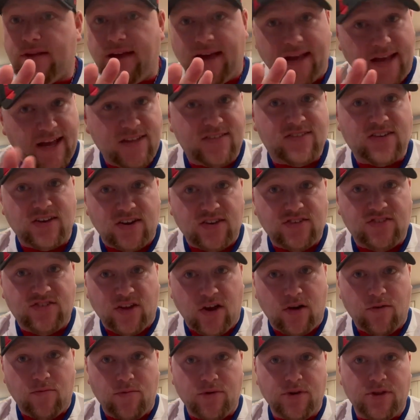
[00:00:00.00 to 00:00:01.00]
it's going to
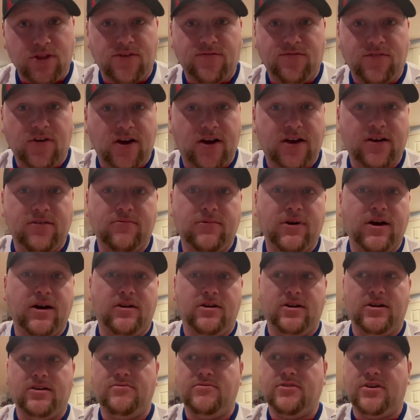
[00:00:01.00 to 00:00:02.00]
sell really fucking
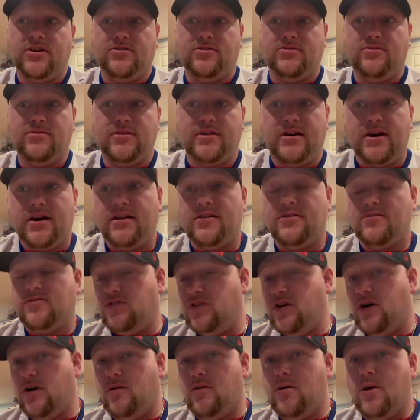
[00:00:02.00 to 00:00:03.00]
well if they do that.
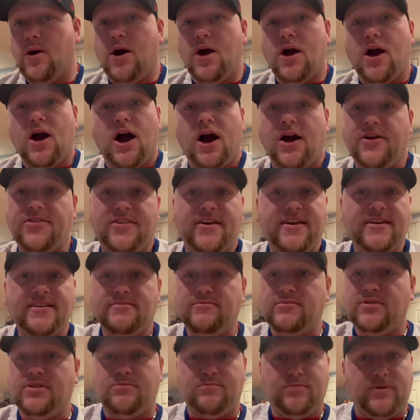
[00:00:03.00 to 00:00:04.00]
So I think
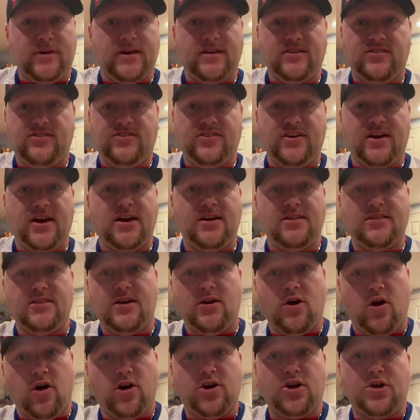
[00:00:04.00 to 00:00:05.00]
with being said, the
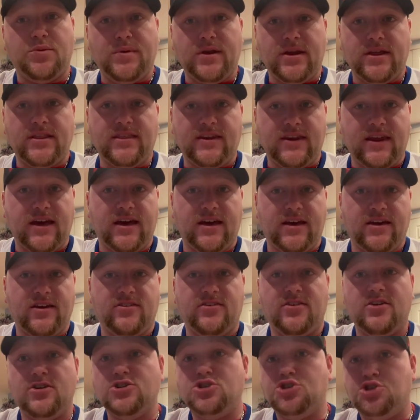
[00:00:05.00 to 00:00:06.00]
argument of the day
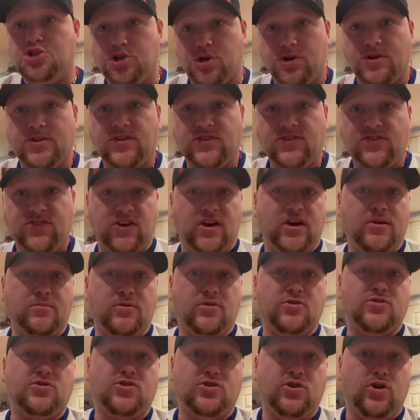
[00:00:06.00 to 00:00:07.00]
is, should the
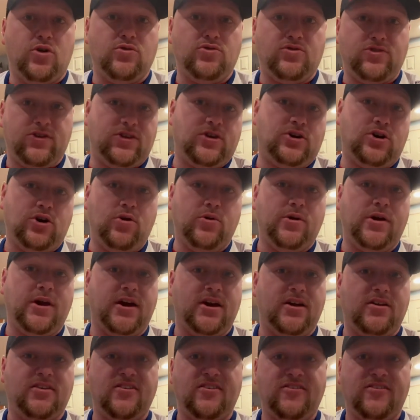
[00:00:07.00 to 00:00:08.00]
Sabres go to the Goatheads